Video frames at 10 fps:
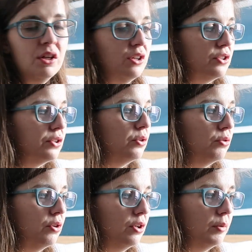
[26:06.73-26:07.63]

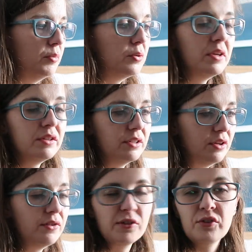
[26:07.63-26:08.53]
So between
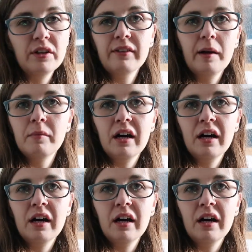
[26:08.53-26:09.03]
the three of them,